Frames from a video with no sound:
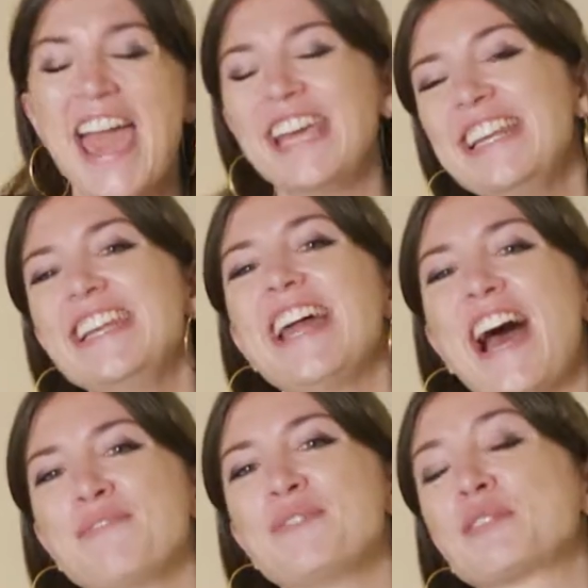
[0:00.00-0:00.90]
Nina
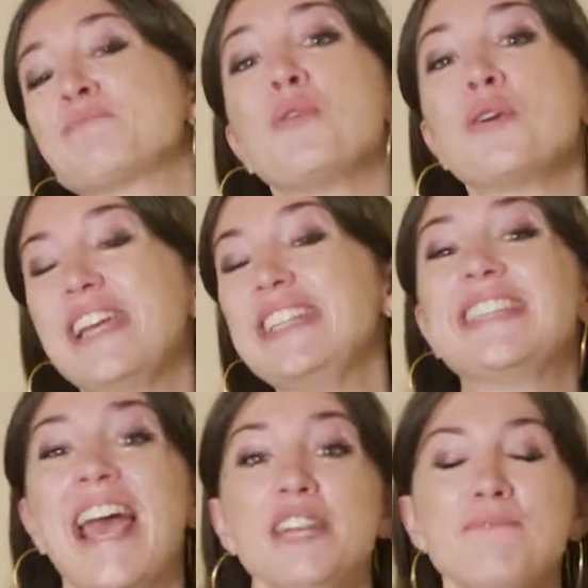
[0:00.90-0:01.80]
Hamnett was born in
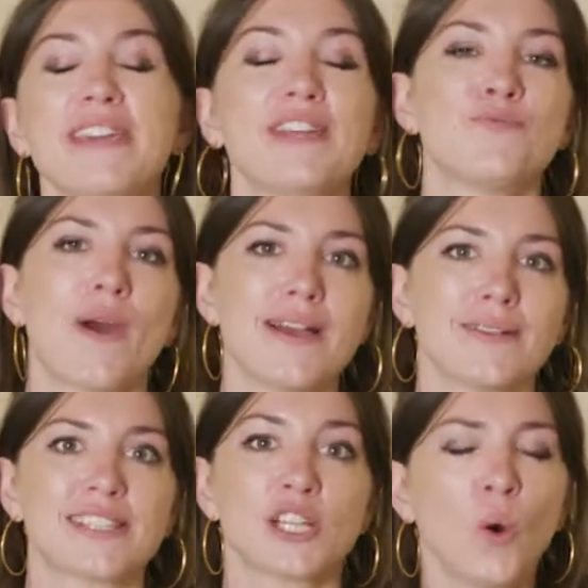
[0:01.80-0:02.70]
Tenby in
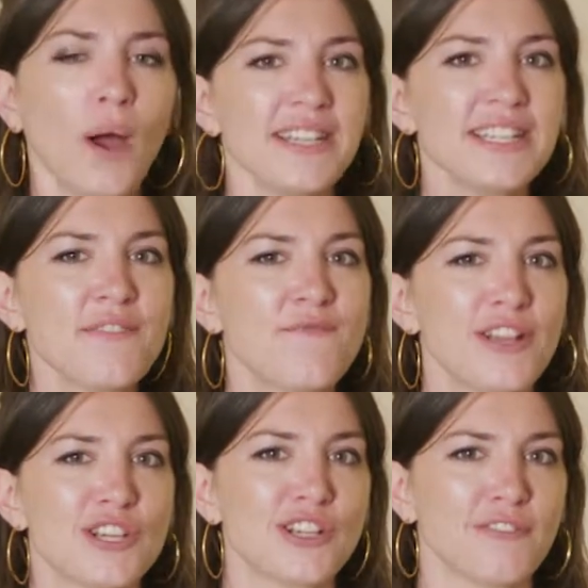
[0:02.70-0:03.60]
Wales to quite a
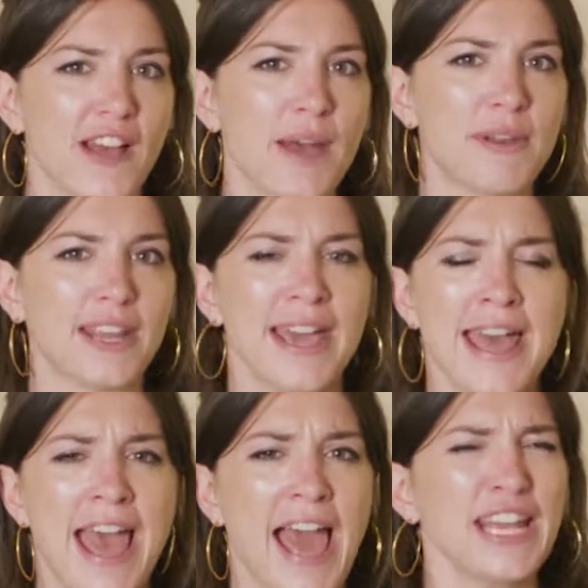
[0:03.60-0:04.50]
conventional family,
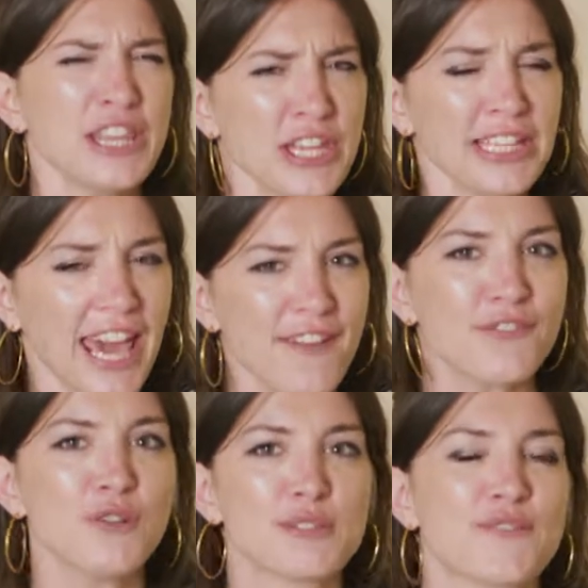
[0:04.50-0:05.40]
and I think
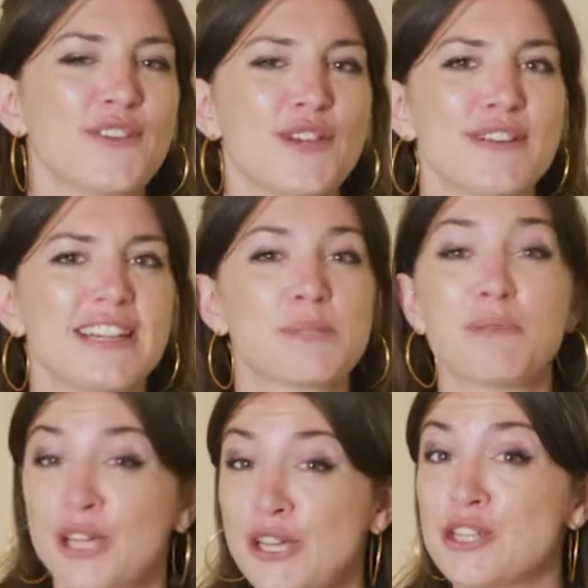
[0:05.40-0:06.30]
everyone was furious
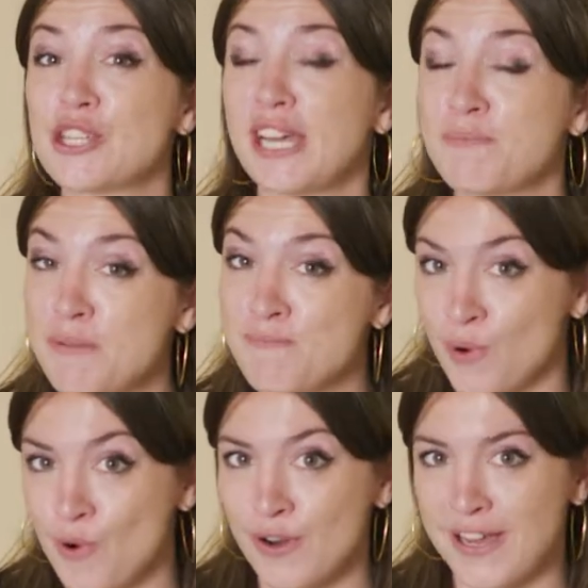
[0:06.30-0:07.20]
because she had been
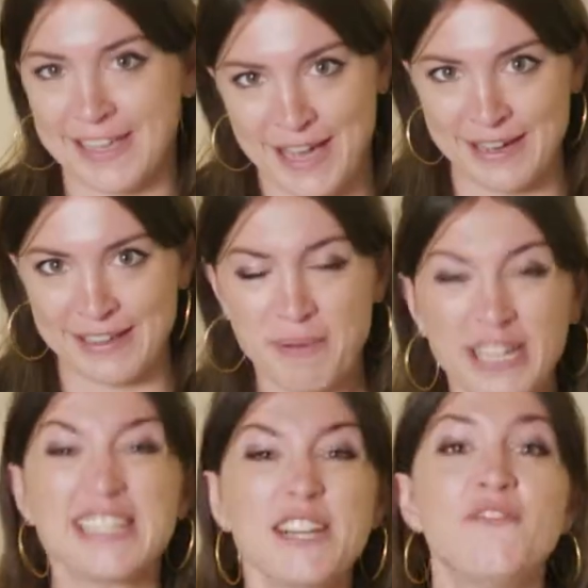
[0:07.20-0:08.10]
born a girl.
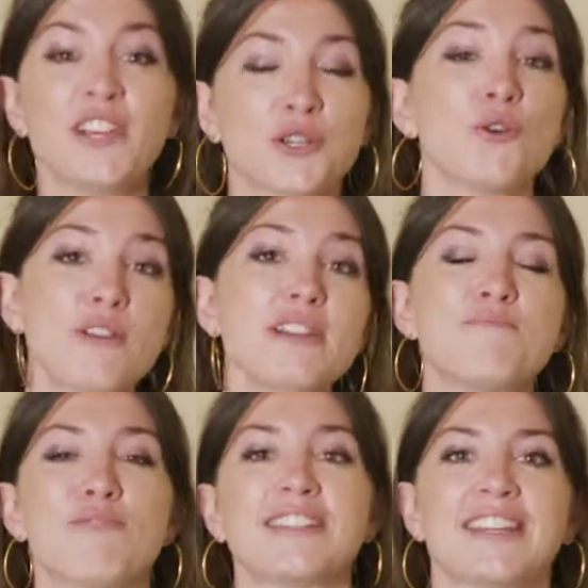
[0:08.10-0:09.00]
Because in
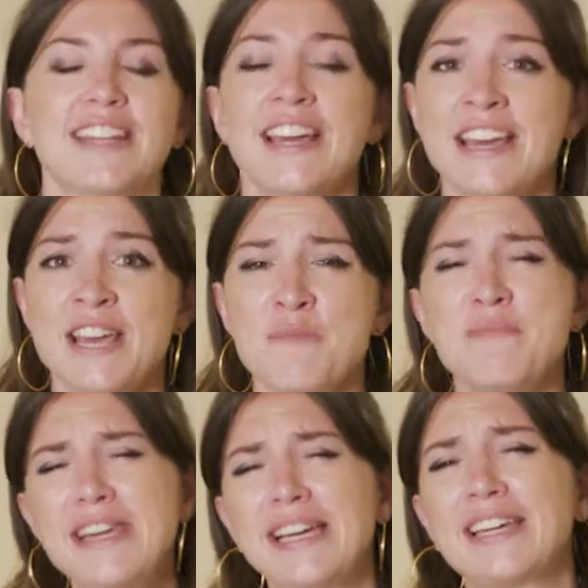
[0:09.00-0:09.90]
Victorian Britain,
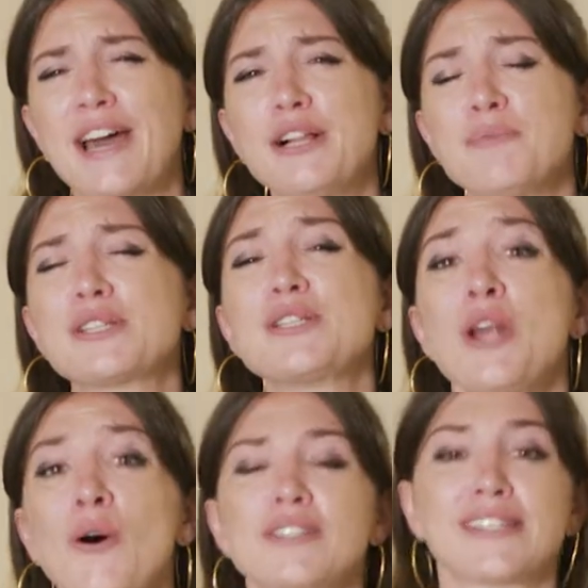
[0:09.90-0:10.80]
being a girl was
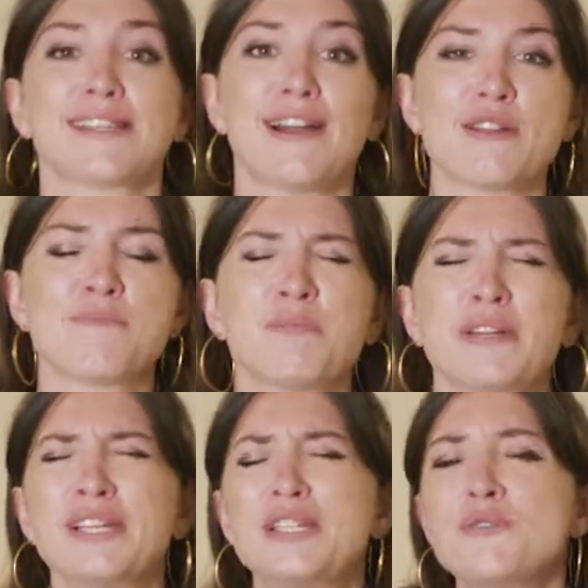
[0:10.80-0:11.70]
not desirable
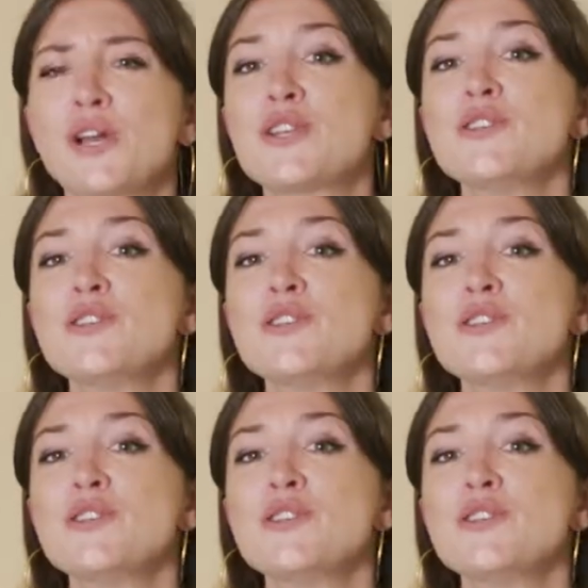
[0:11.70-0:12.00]
because you could